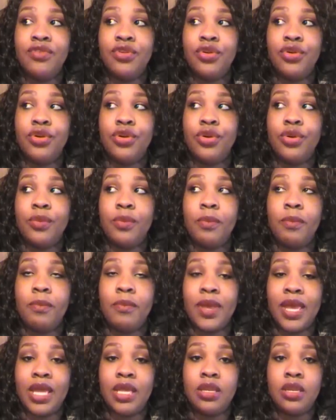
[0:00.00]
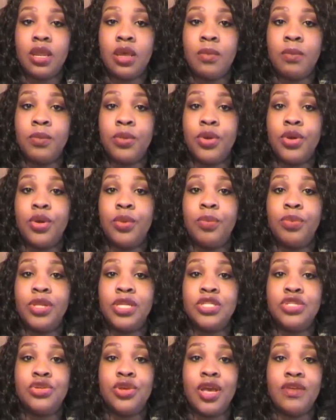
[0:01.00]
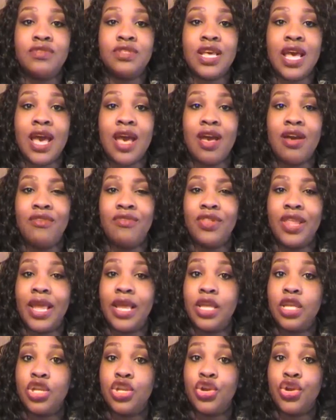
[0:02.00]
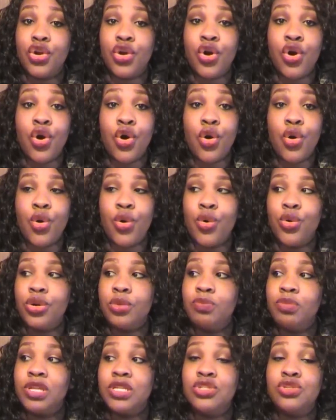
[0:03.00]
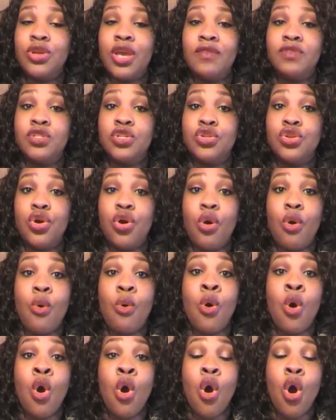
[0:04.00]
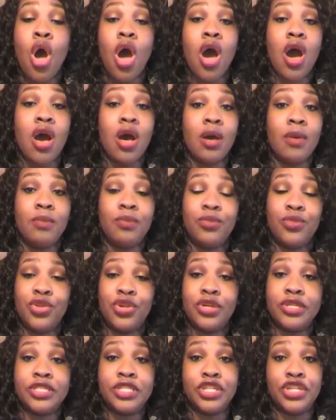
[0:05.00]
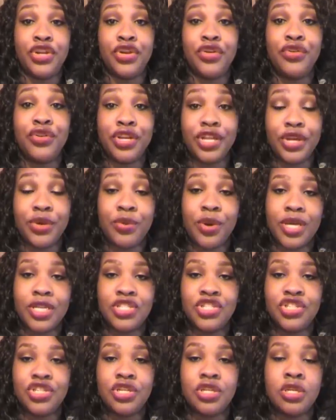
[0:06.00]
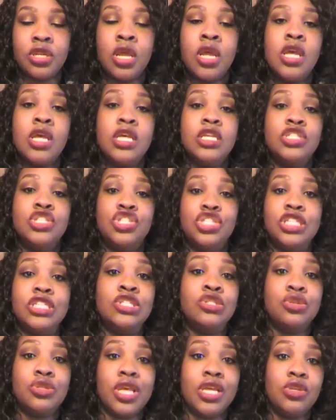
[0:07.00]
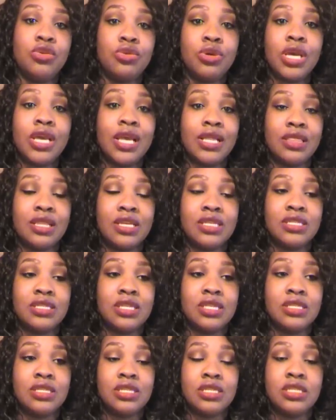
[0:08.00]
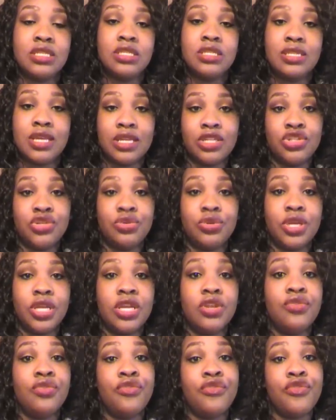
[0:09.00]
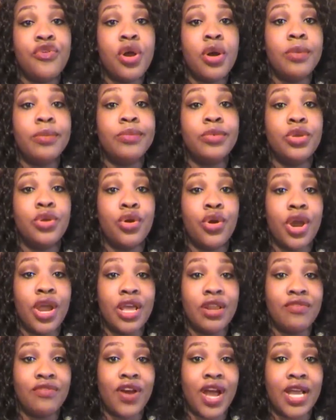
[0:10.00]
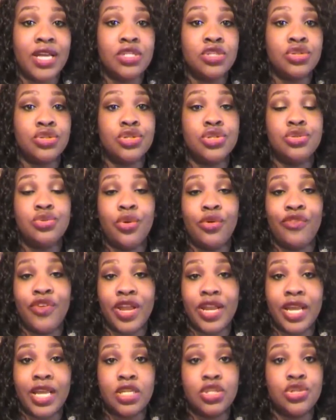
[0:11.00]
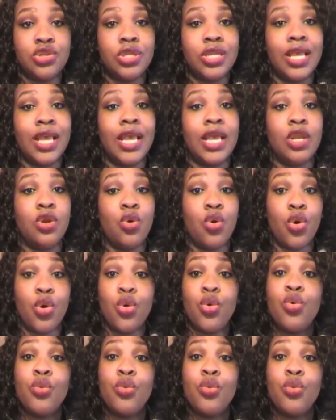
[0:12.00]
your main number, plus you have to have like your code, plus you have to know your security question, just so that you could get the assistance that you need from your advisors or financial aid or